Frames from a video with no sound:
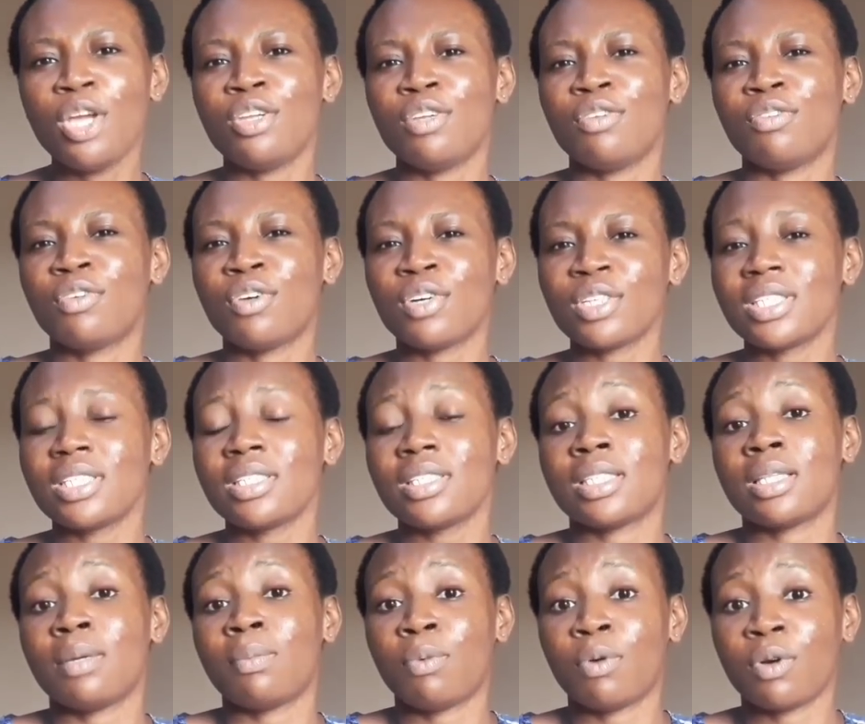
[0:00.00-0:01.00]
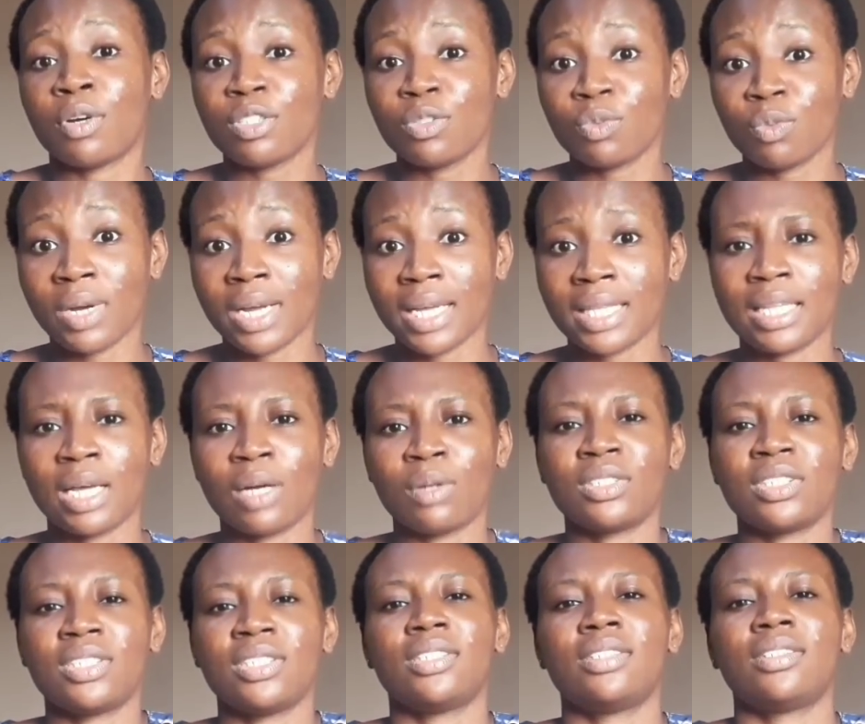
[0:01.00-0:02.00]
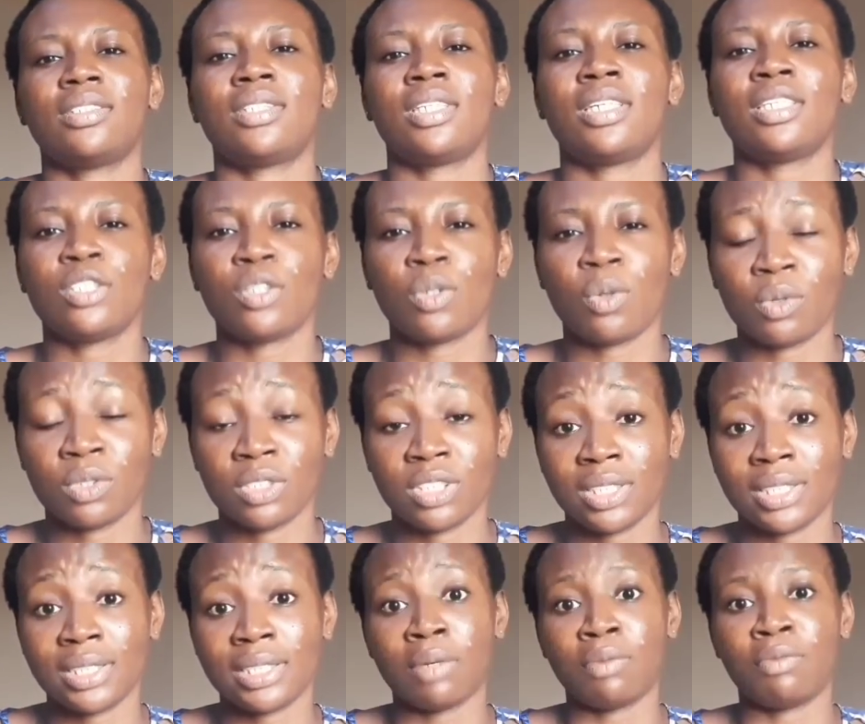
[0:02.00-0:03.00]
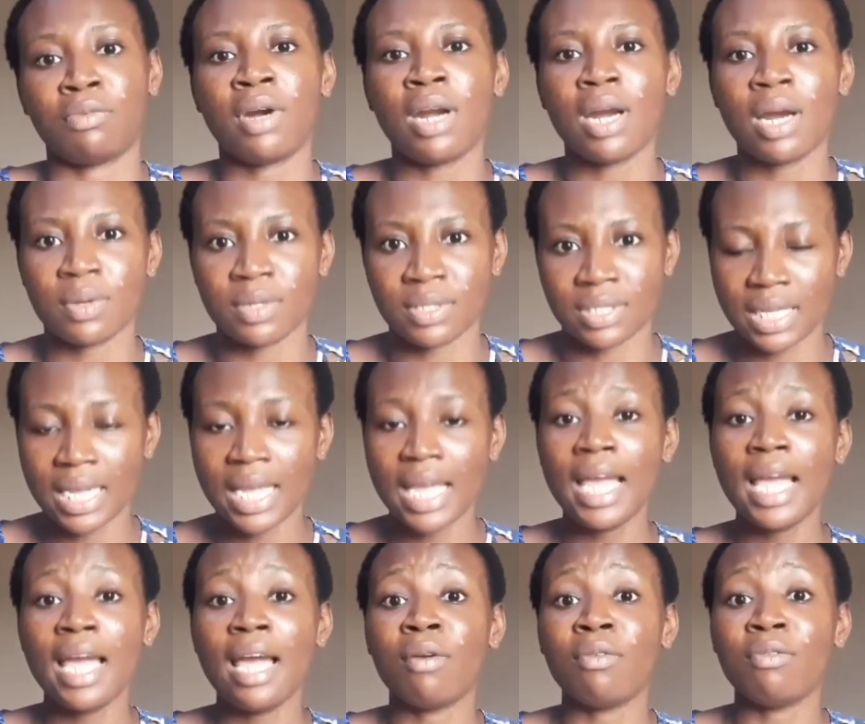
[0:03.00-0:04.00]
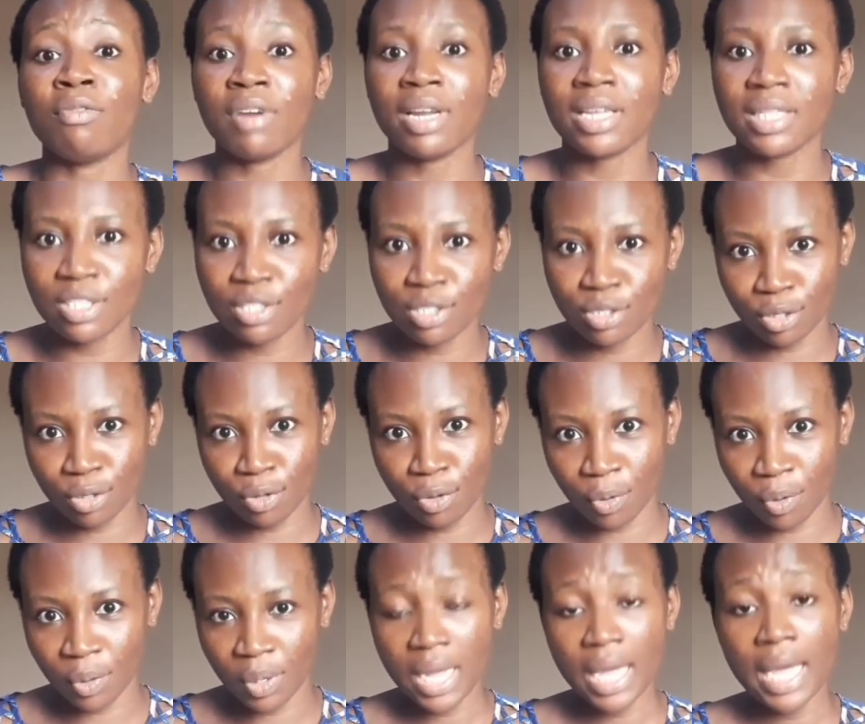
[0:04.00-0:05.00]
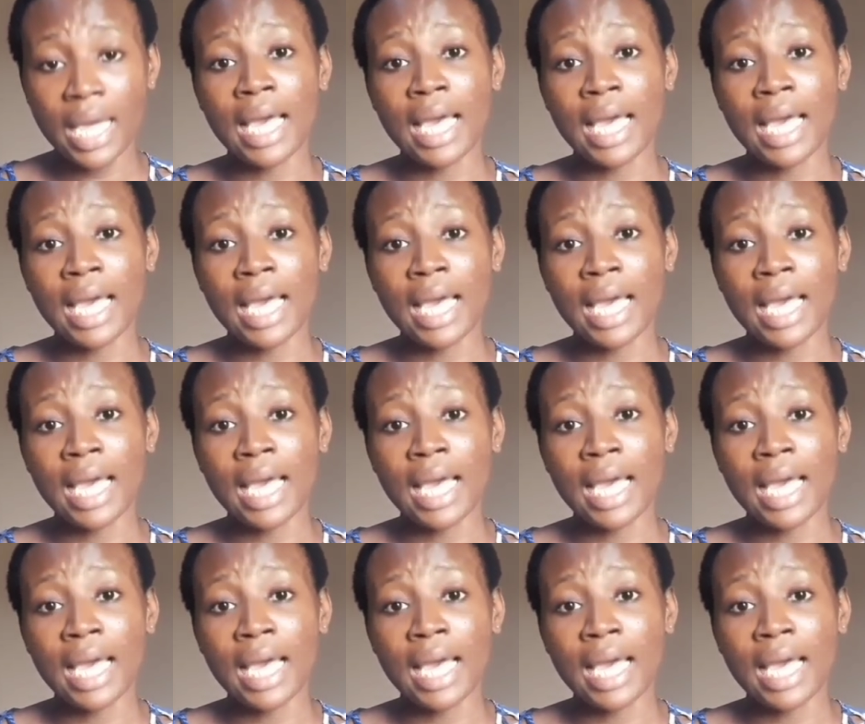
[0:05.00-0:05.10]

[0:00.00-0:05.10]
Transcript: you've gotten to the point where now she's turned on, she's aroused and ready to go.